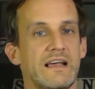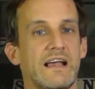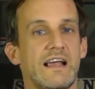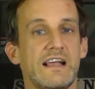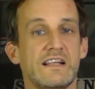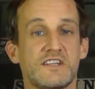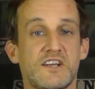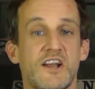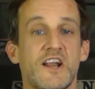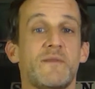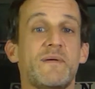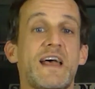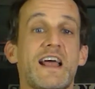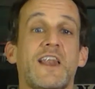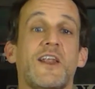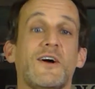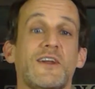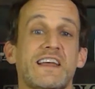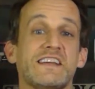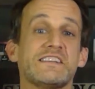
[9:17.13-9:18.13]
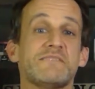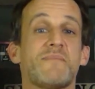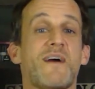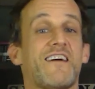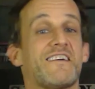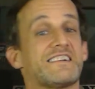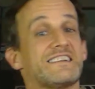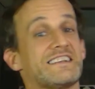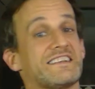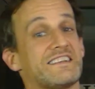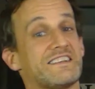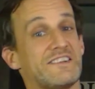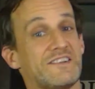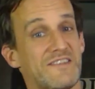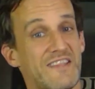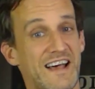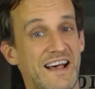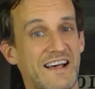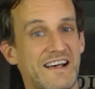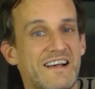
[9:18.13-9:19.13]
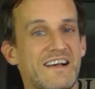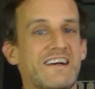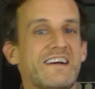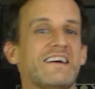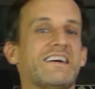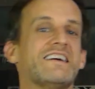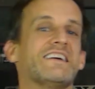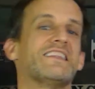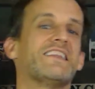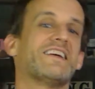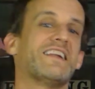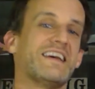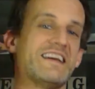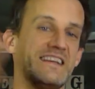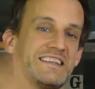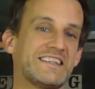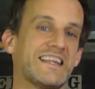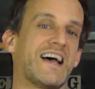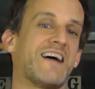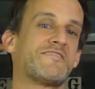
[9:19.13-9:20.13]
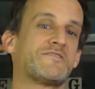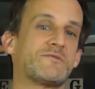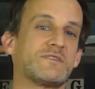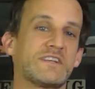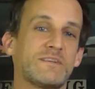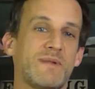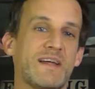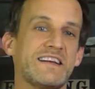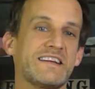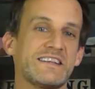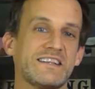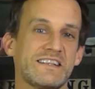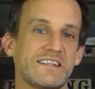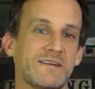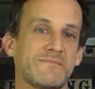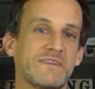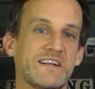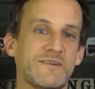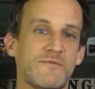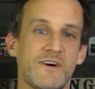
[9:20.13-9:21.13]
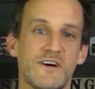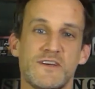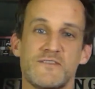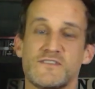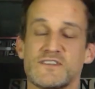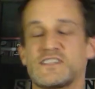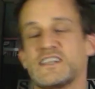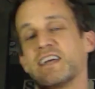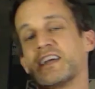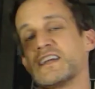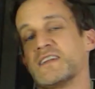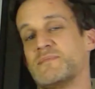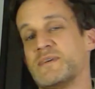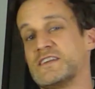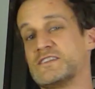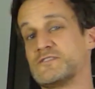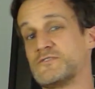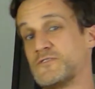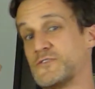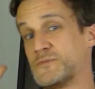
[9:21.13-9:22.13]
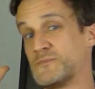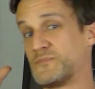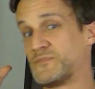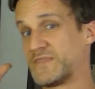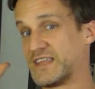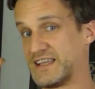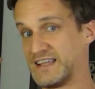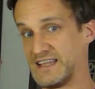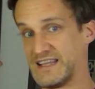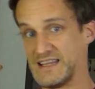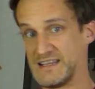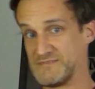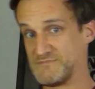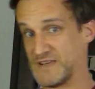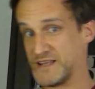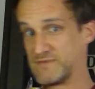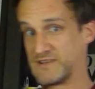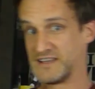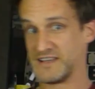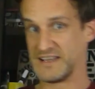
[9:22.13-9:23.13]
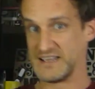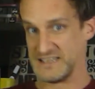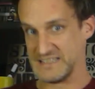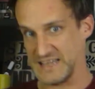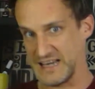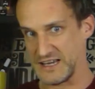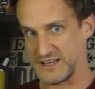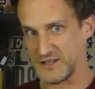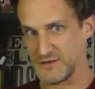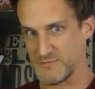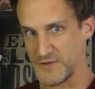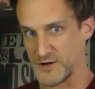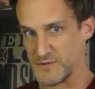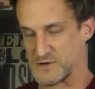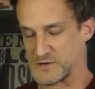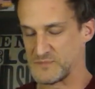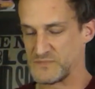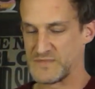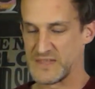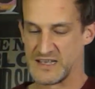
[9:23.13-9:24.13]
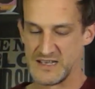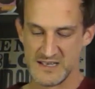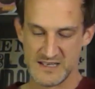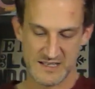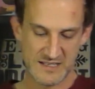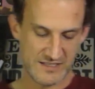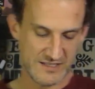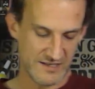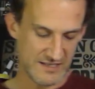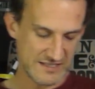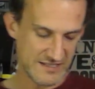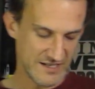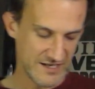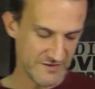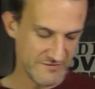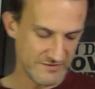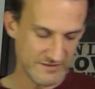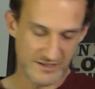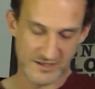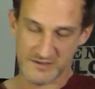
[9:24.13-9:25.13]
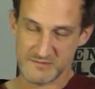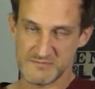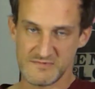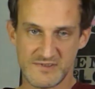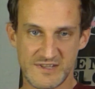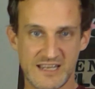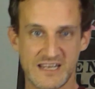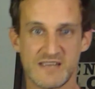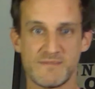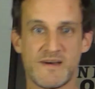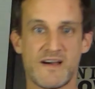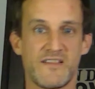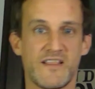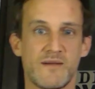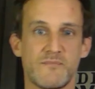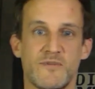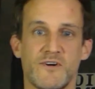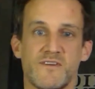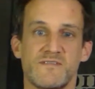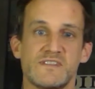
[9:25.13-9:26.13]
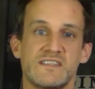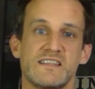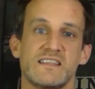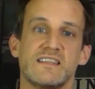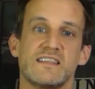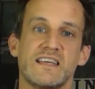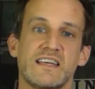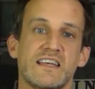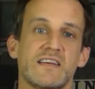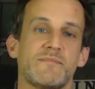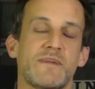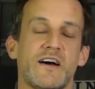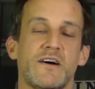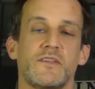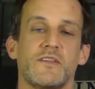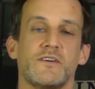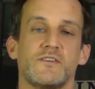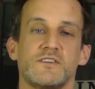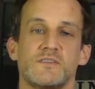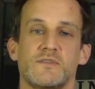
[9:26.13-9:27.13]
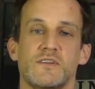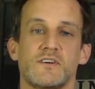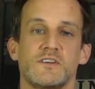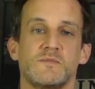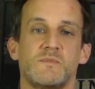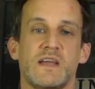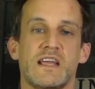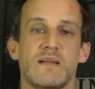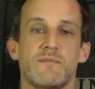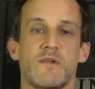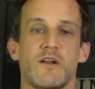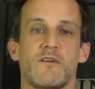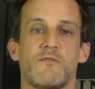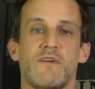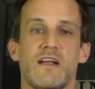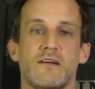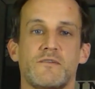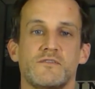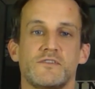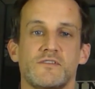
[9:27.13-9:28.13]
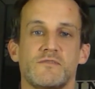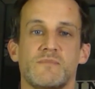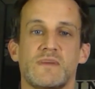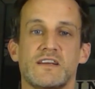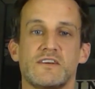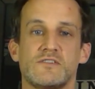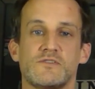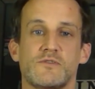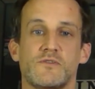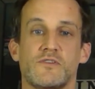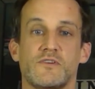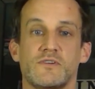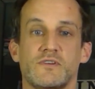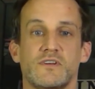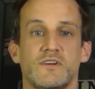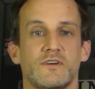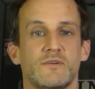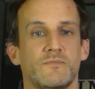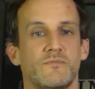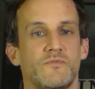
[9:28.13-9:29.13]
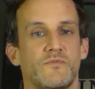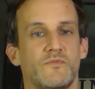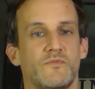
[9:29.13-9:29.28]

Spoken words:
It's going to be a lot less embarrassing to do that than it is to have to explain to somebody why you've just taken a picture of them in maybe a delicate moment. So it's kind of, you know, think about that privacy, think about those people around you, and make sure that, you know,